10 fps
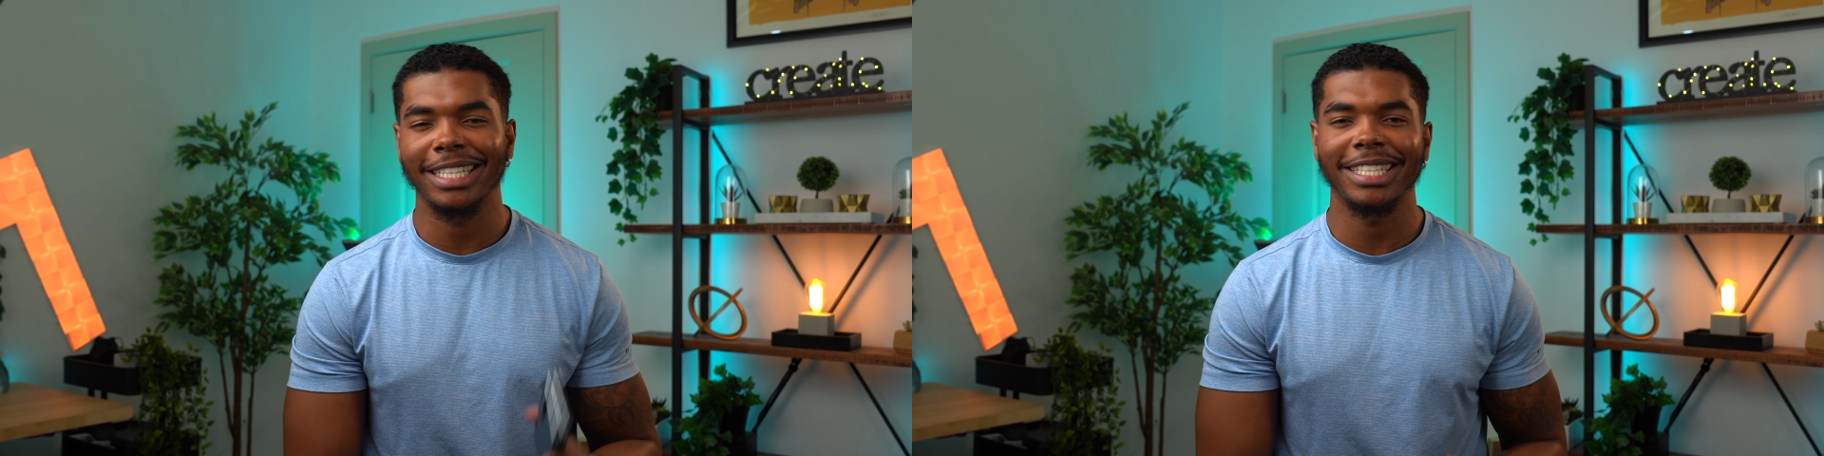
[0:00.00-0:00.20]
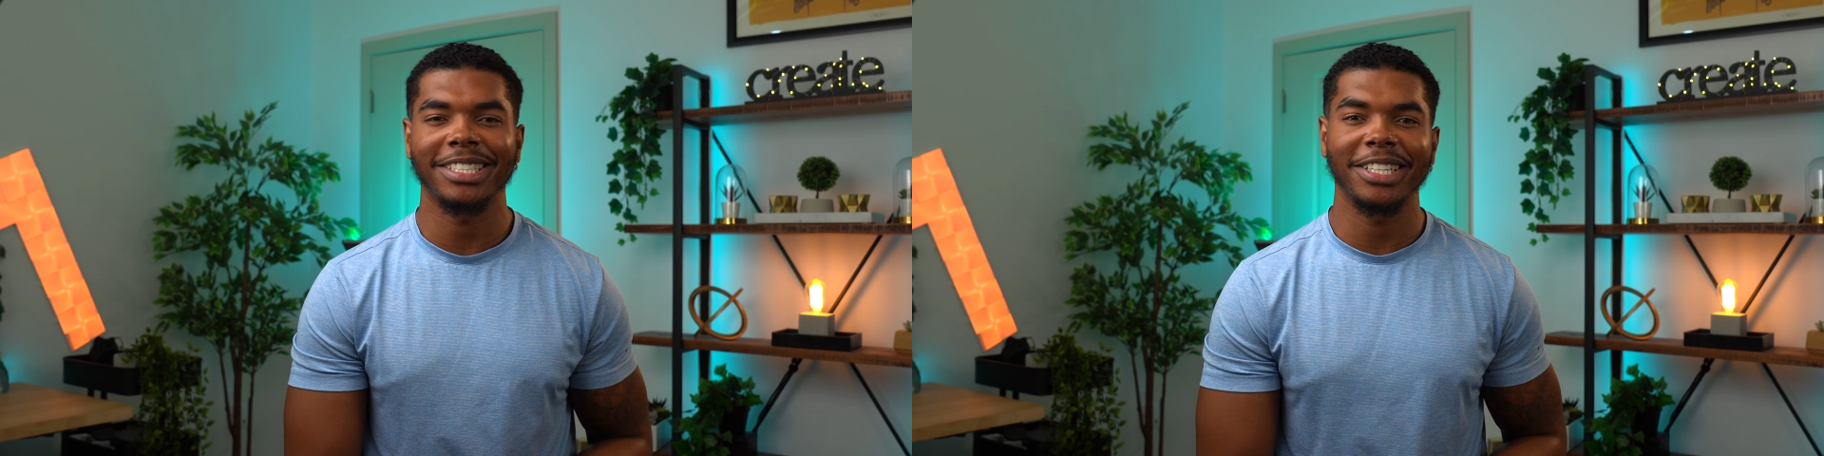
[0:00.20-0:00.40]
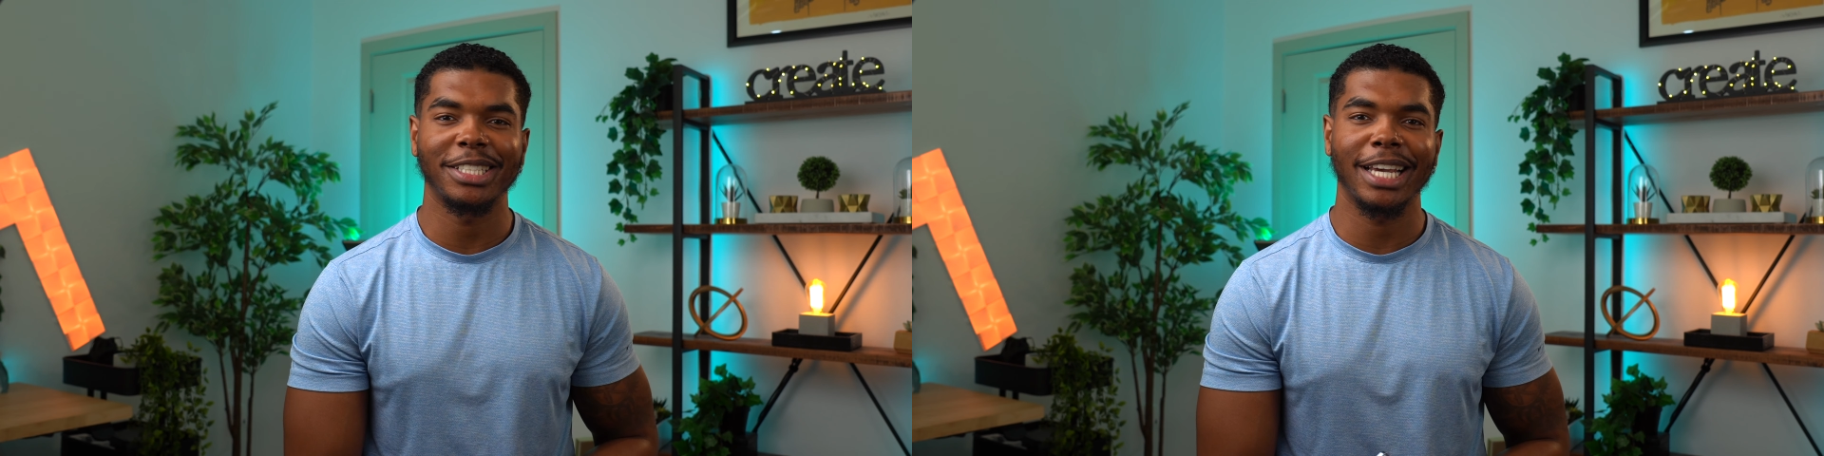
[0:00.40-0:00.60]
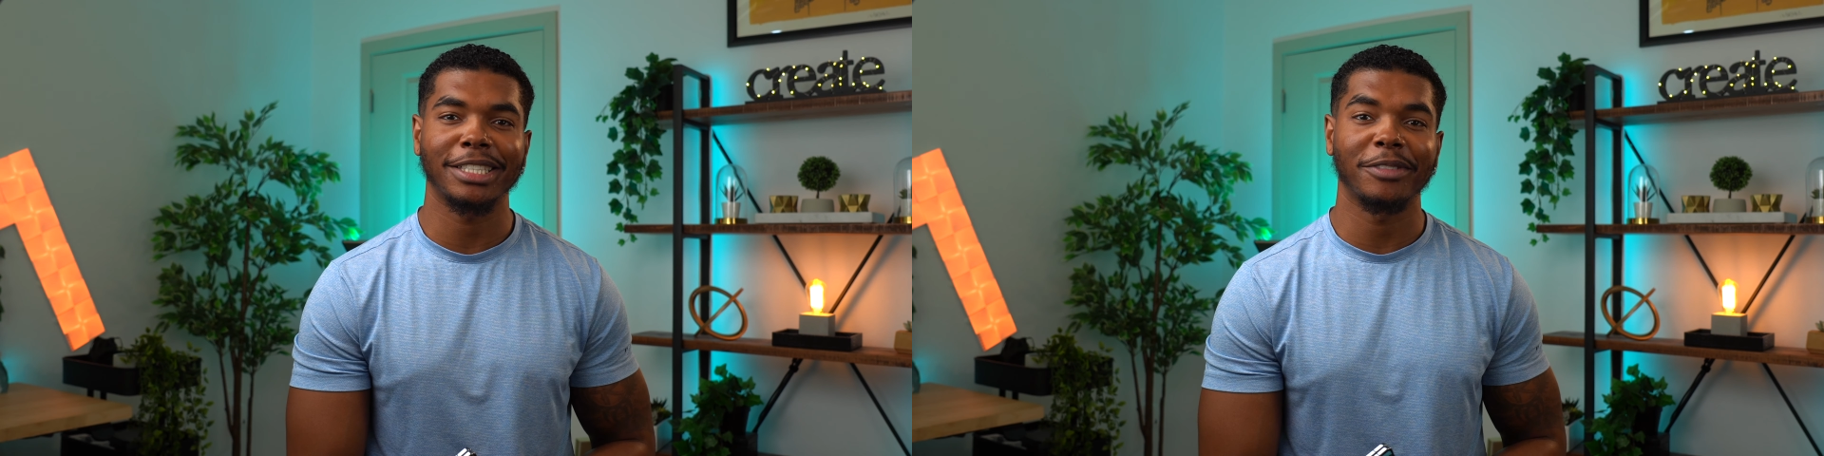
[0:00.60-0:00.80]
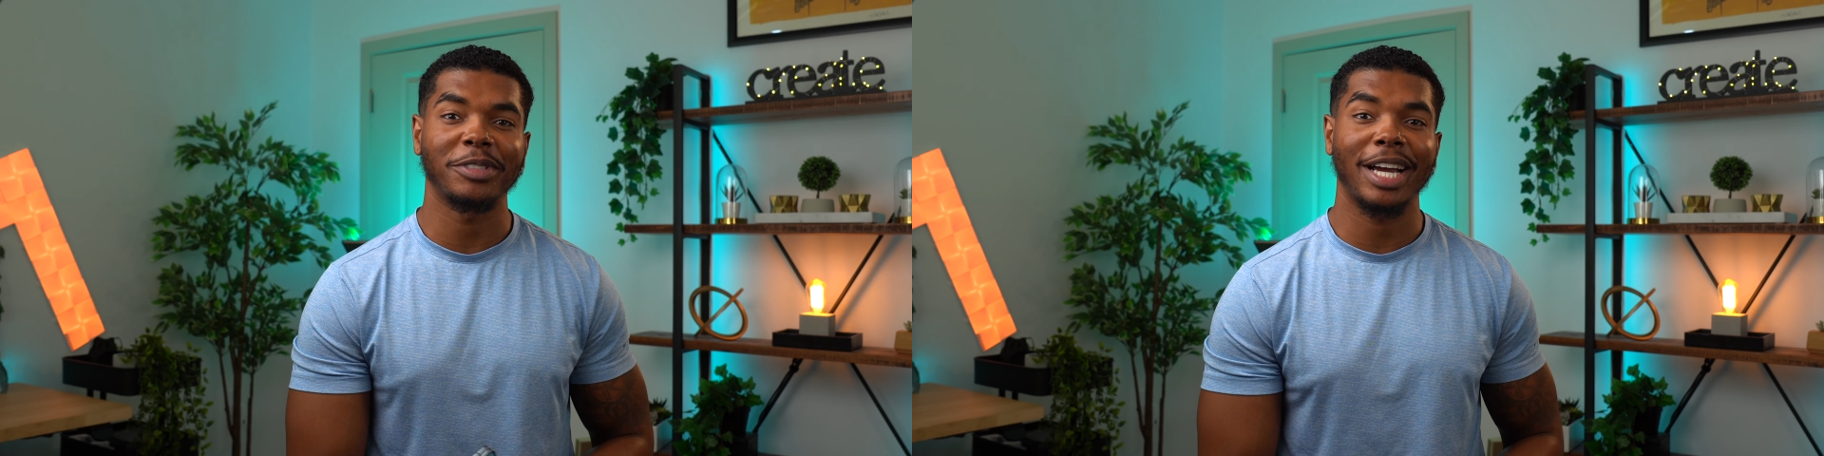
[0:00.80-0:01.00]
against the
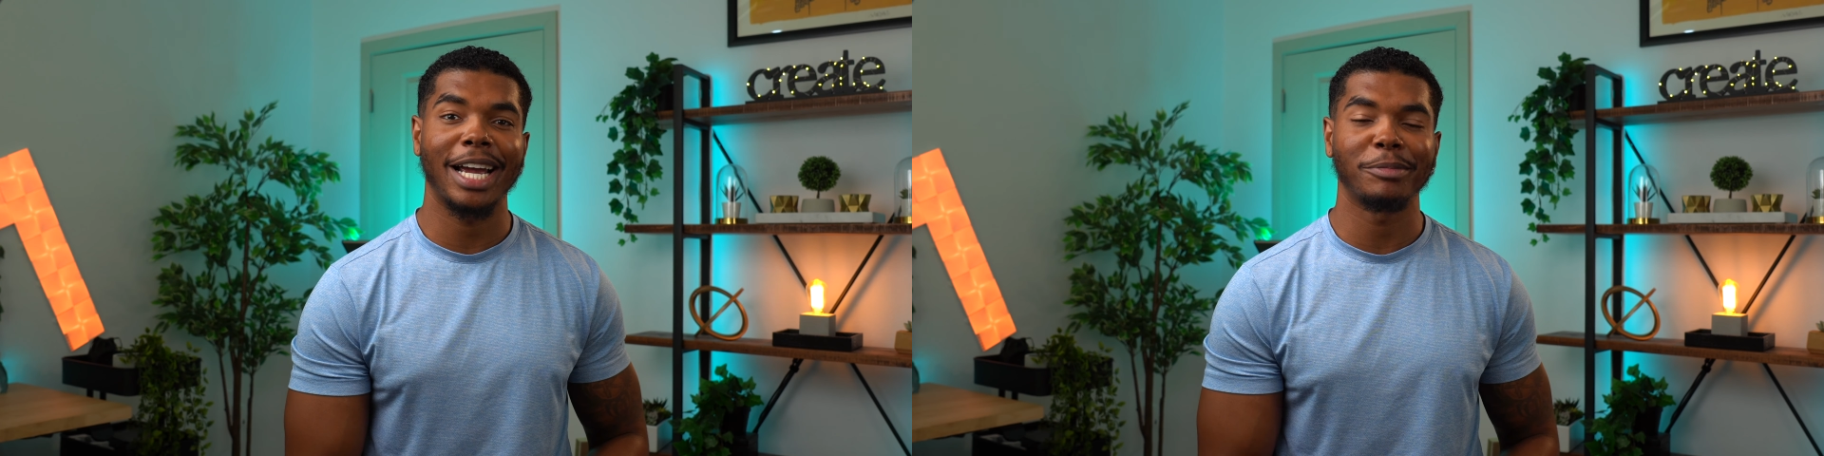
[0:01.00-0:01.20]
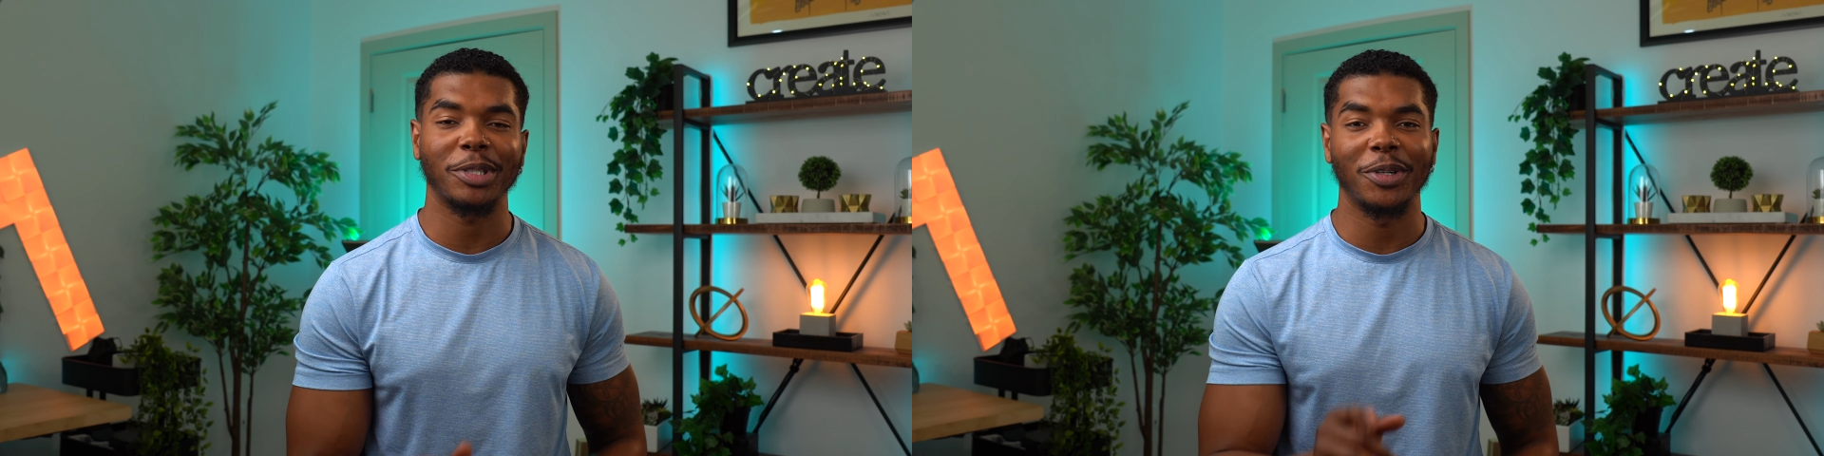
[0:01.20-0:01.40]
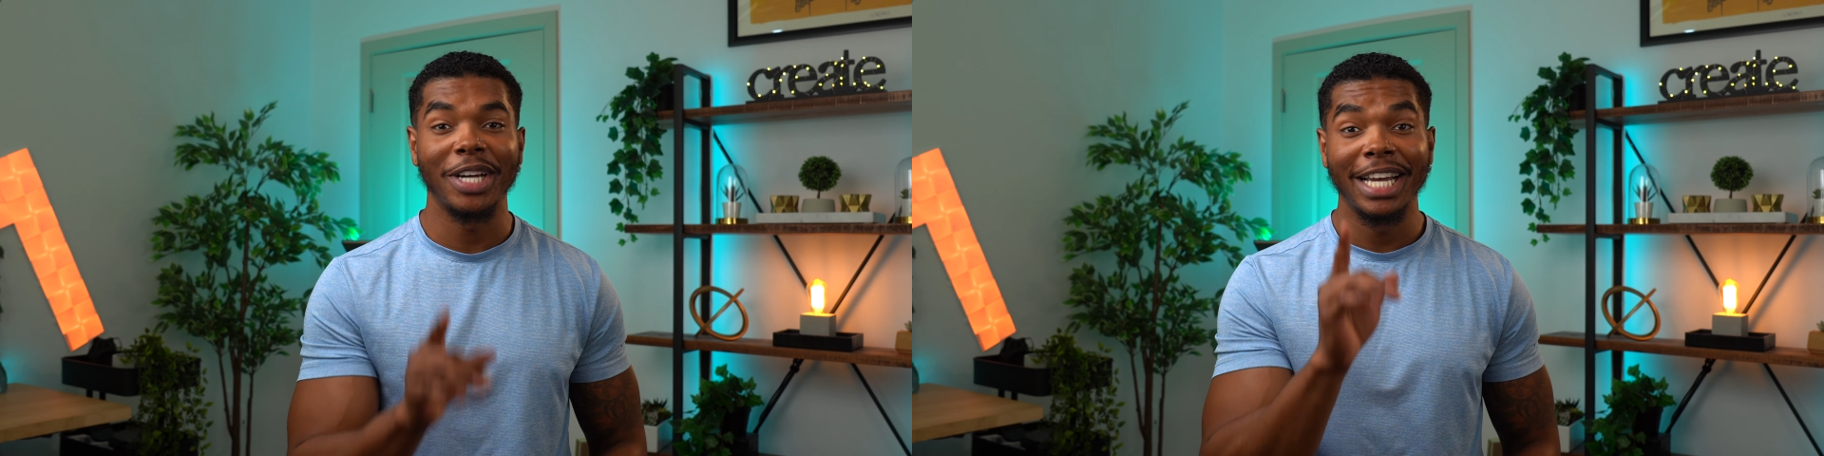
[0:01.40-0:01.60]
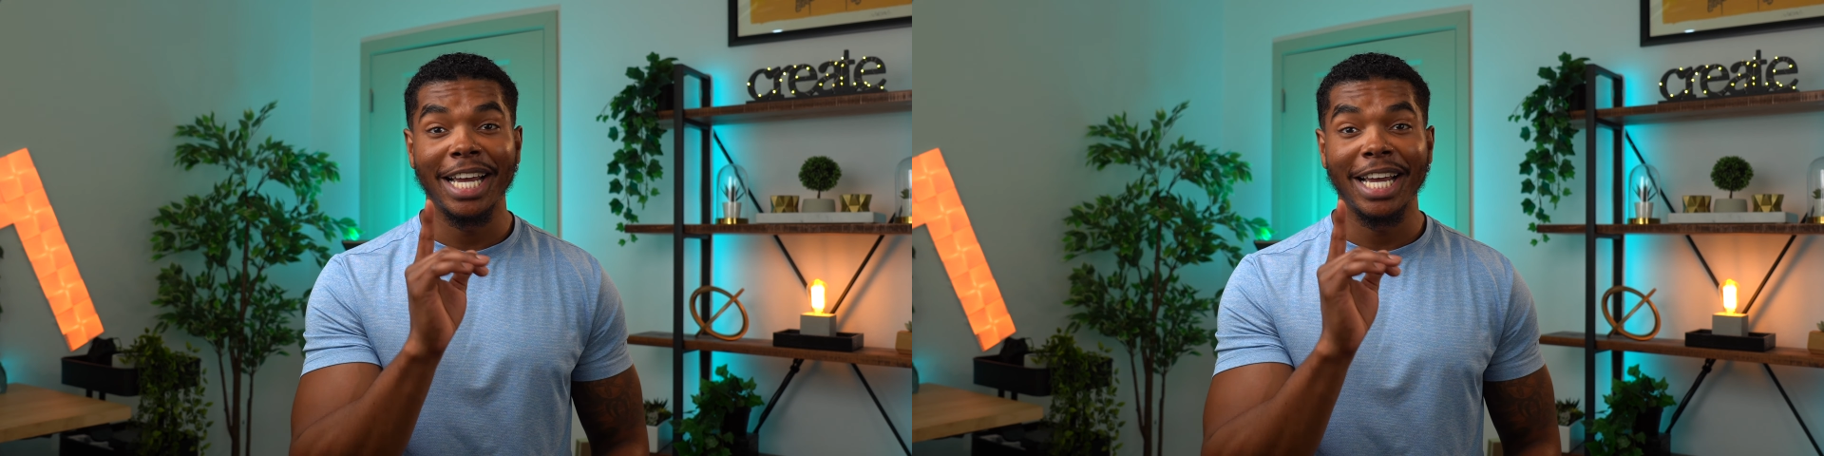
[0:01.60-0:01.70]
test of time, so